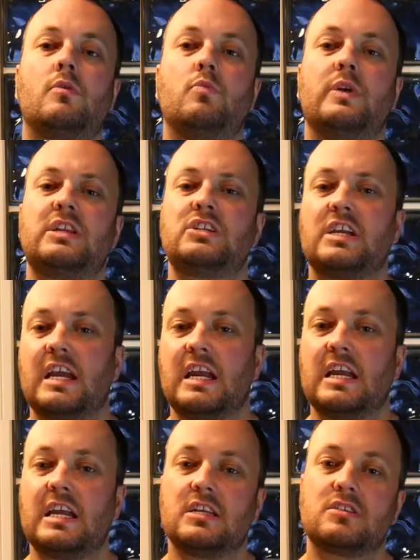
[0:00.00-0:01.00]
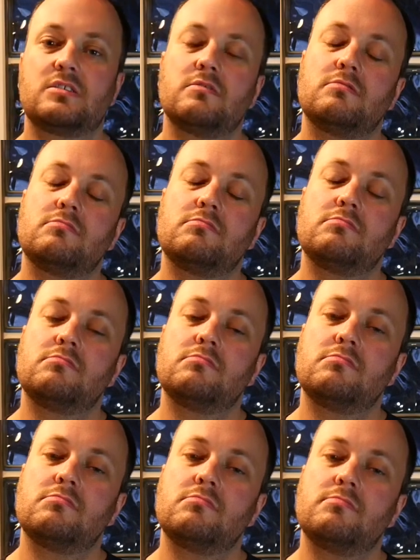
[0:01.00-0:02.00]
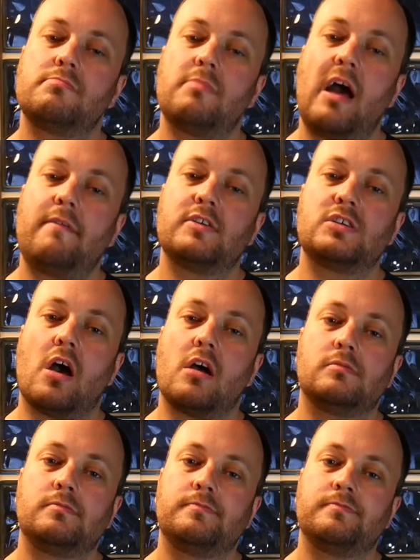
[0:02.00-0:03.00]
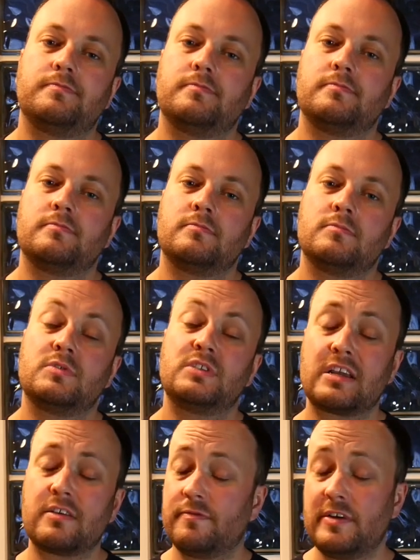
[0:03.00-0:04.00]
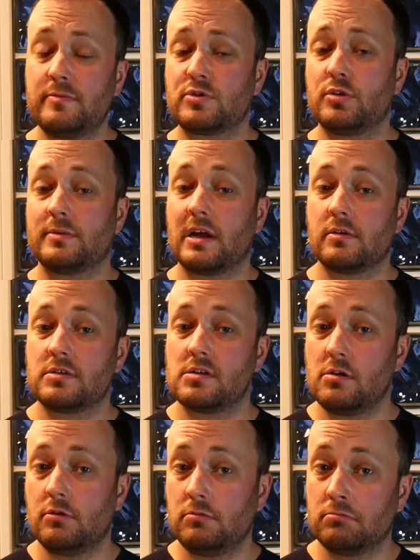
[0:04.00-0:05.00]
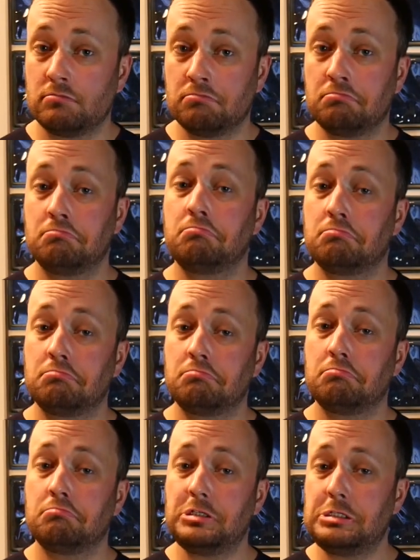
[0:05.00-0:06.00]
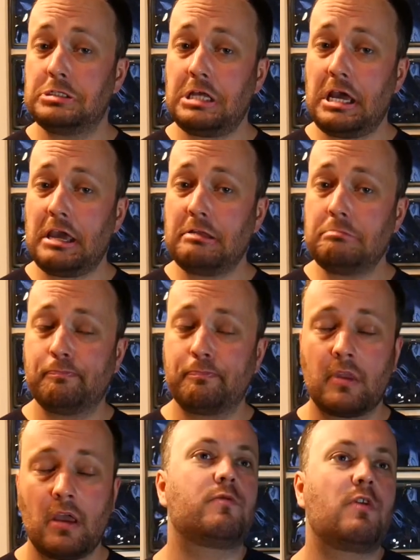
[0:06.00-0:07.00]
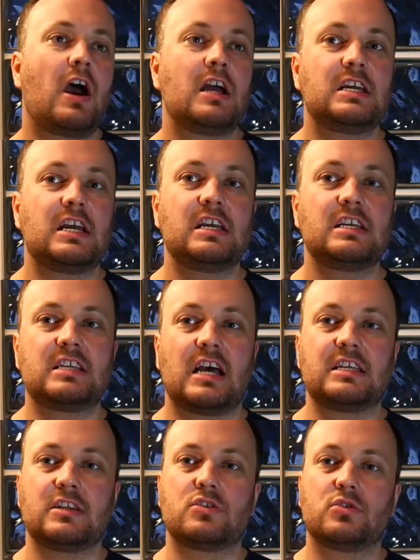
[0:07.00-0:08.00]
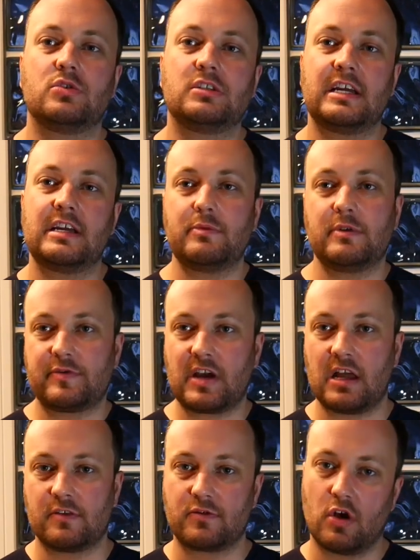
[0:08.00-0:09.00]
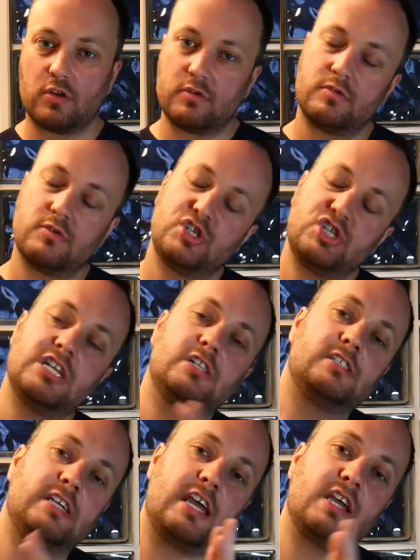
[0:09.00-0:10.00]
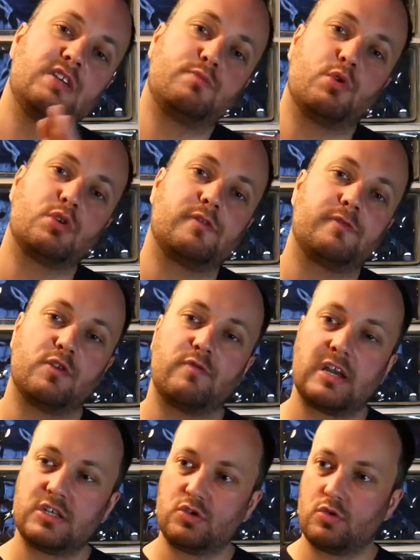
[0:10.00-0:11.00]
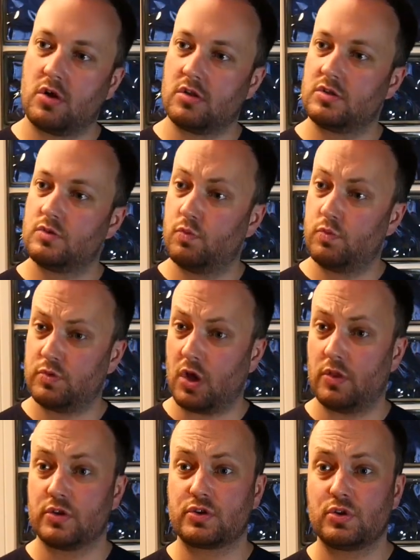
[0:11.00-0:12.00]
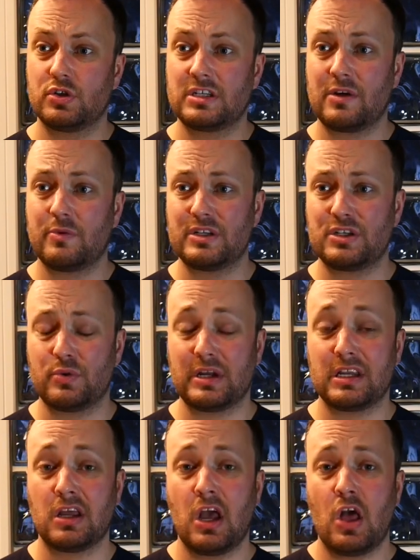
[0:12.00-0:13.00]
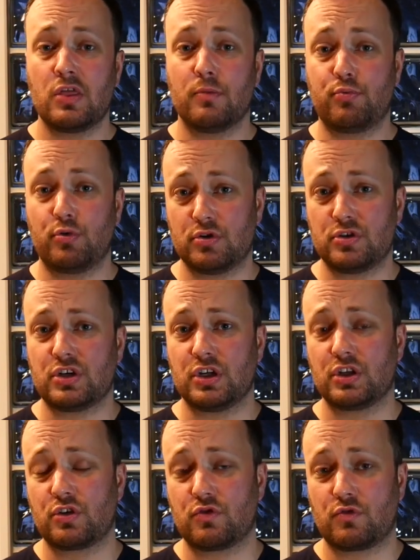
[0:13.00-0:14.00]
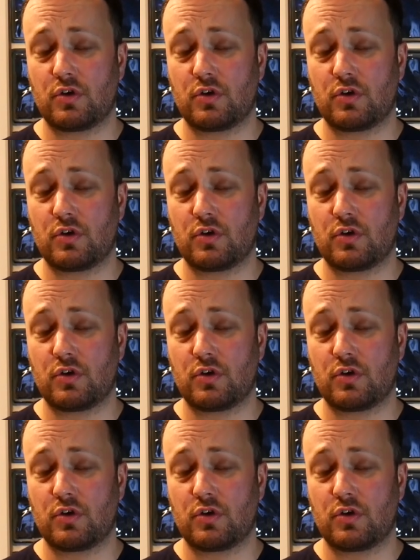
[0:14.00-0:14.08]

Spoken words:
which is Avatar. Second film's coming out soon. Just saying. Friday, Saturday and Sunday, we've kind of got chill days, booked a few restaurants. On the Sunday, we're doing the brunch at the